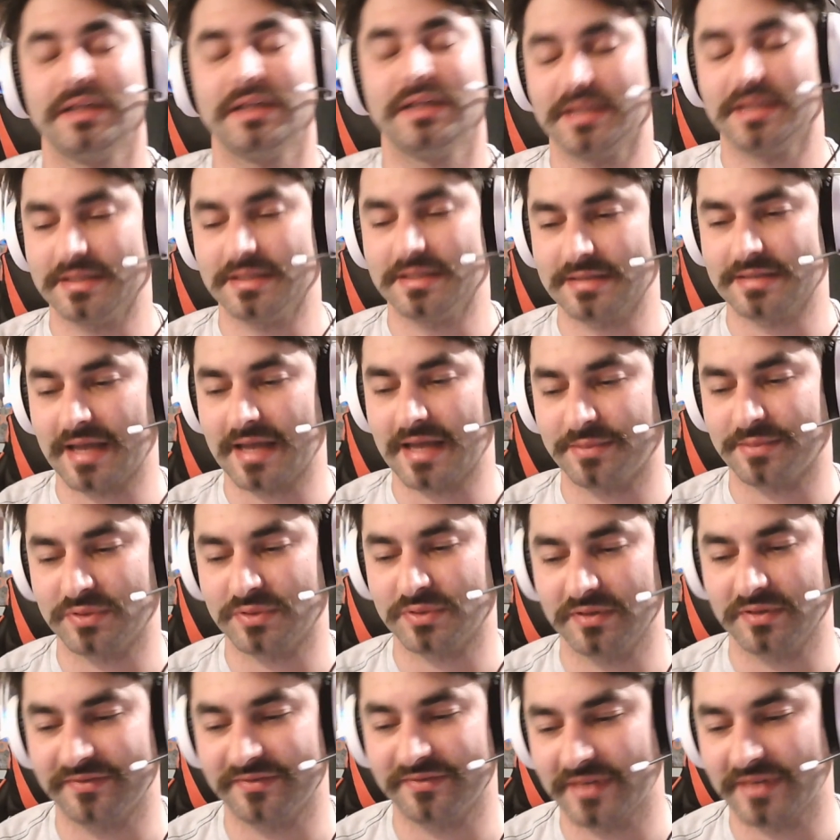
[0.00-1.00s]
He's
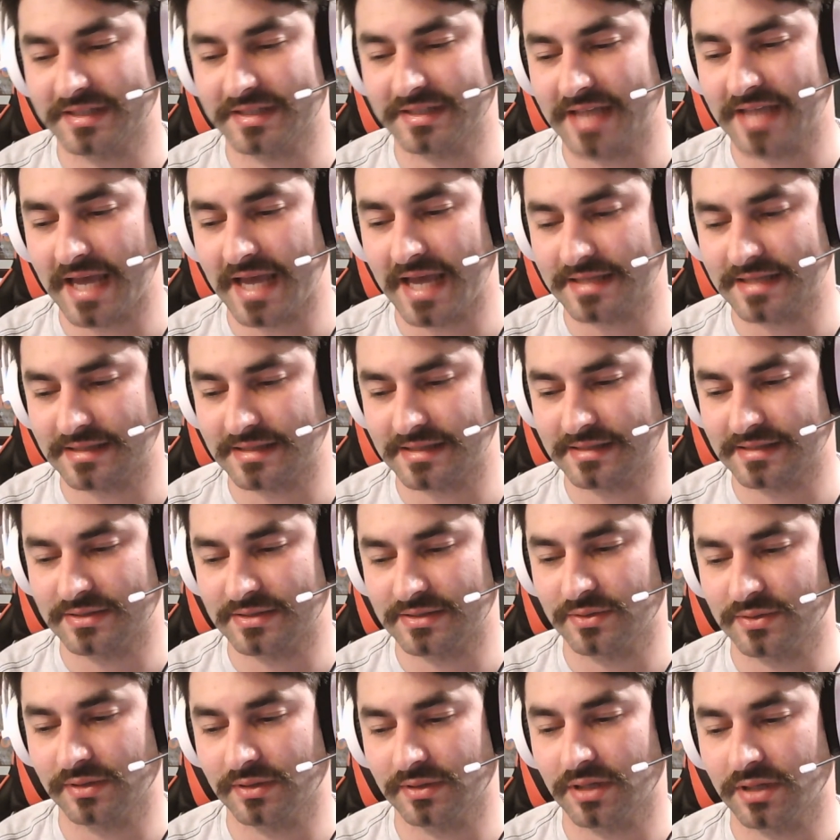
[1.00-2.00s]
absolutely fantastic. He's
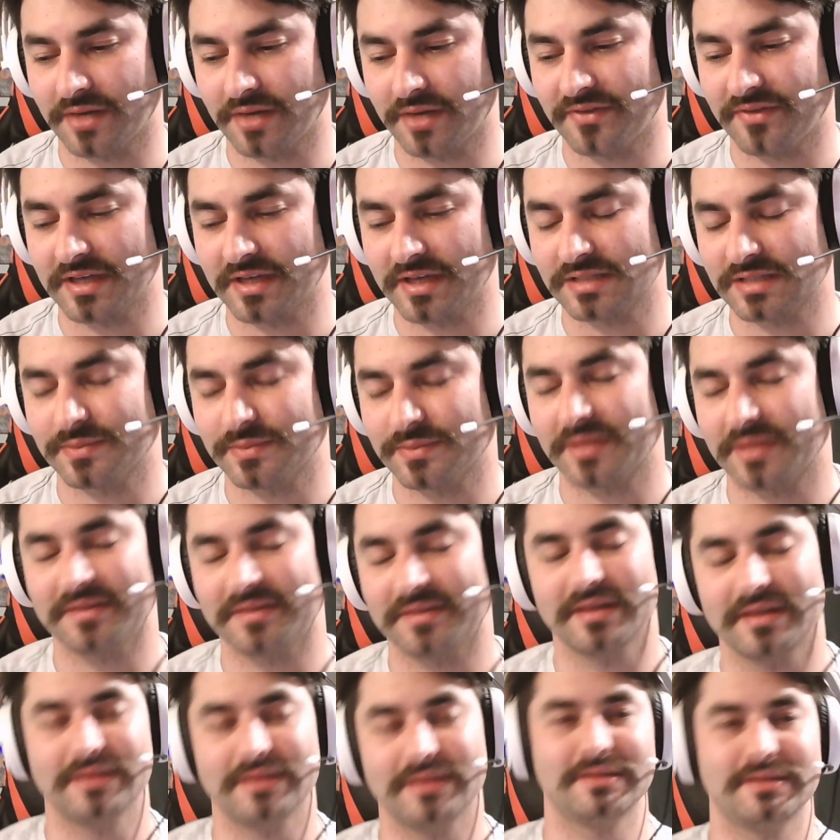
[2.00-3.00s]
doing a lot of things, but
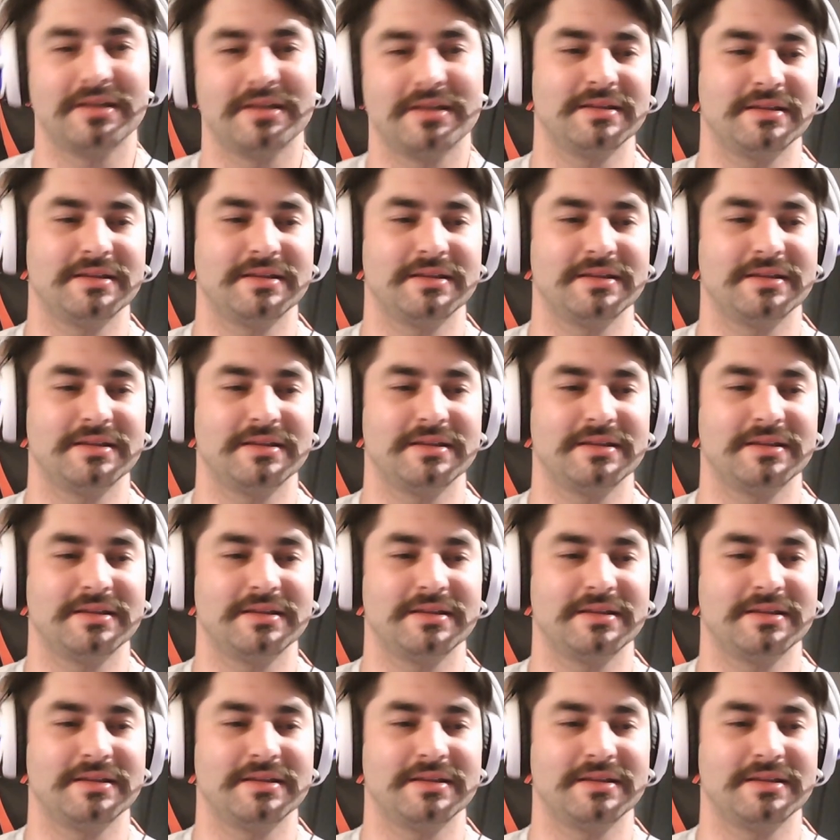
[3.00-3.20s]
the